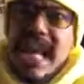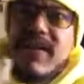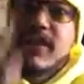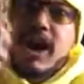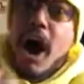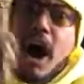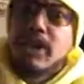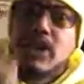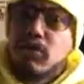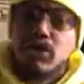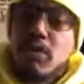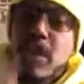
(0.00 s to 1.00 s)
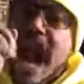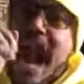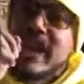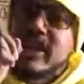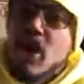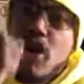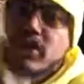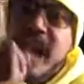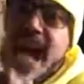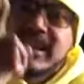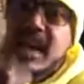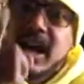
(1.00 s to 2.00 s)
even on YouTube and you
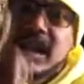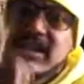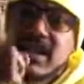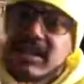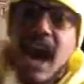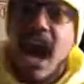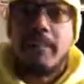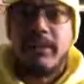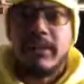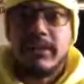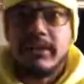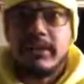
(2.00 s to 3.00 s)
can't tell he's the top,